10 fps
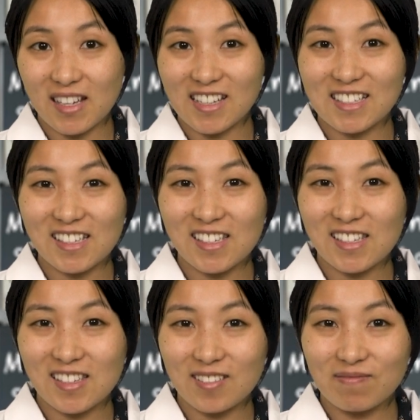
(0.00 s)

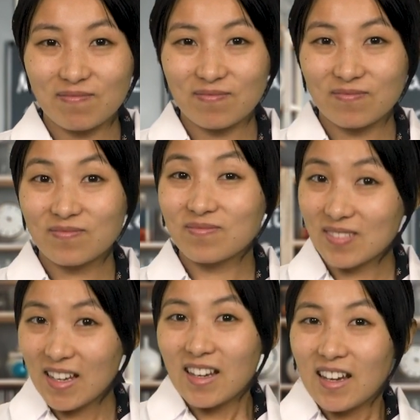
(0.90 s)
scientists?
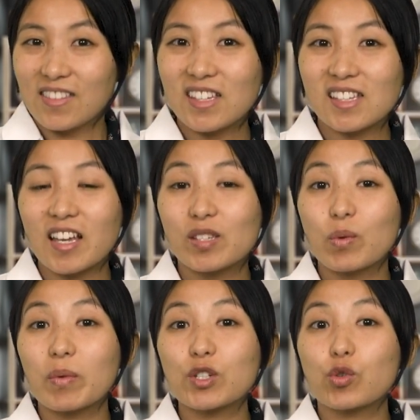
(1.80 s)
In this case,
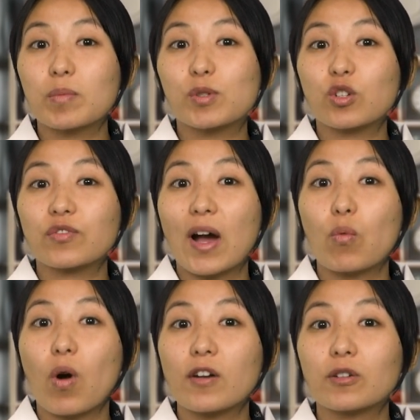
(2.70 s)
we want to observe how
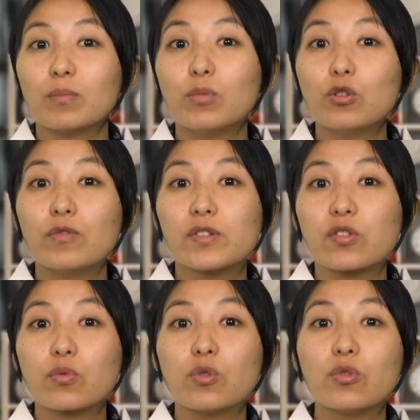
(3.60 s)
water moves
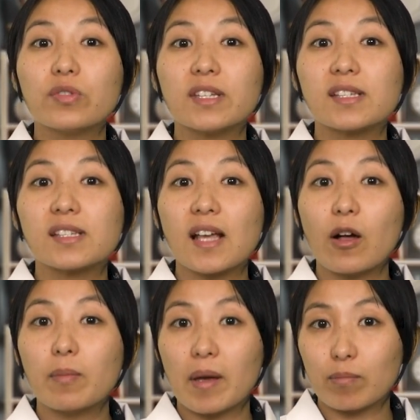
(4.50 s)
through the
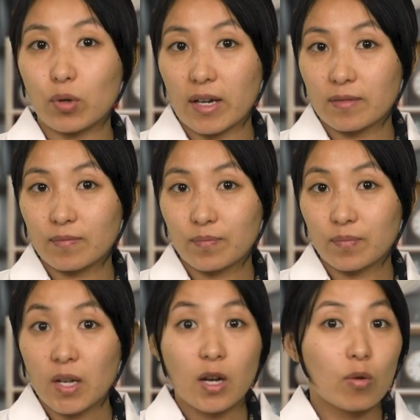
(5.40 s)
cell membrane.
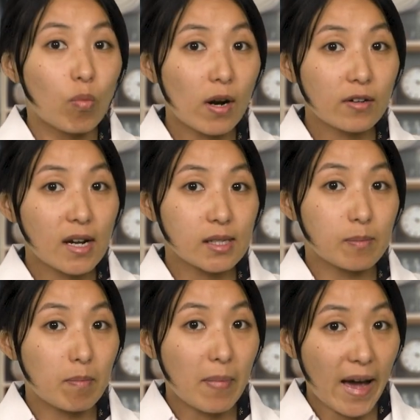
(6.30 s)
Water has
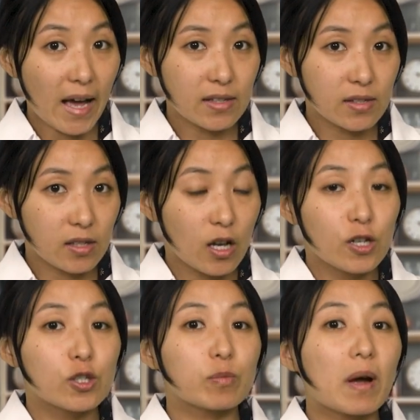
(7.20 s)
mass,
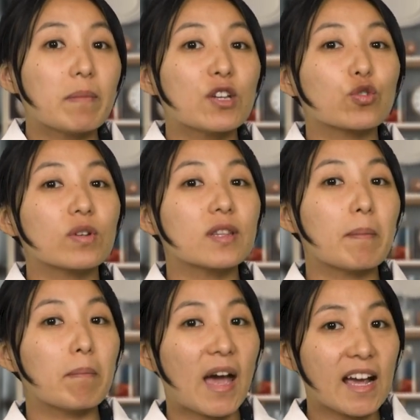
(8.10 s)
so by measuring the
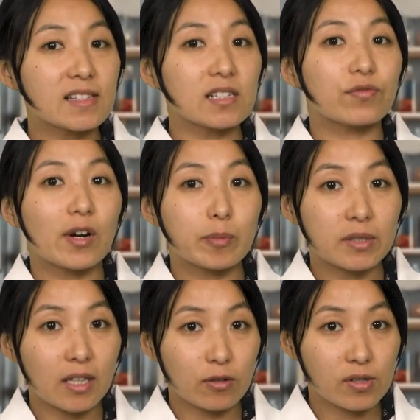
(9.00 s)
mass of our
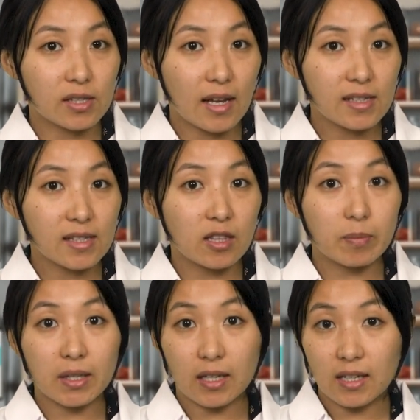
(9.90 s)
potato slice at the
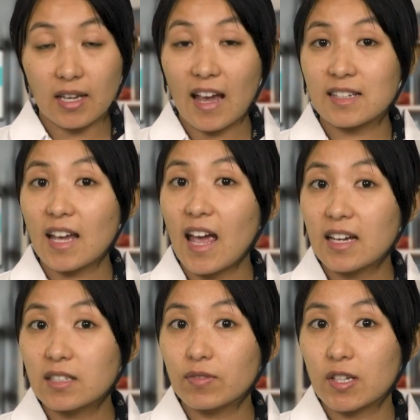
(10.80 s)
beginning and
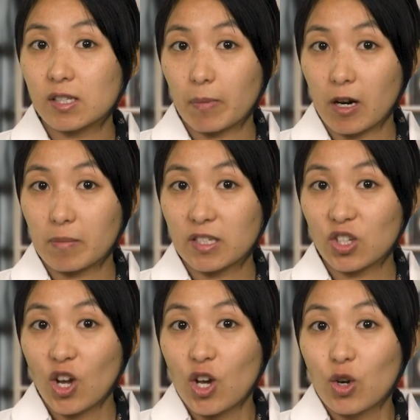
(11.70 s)
end of the experiment,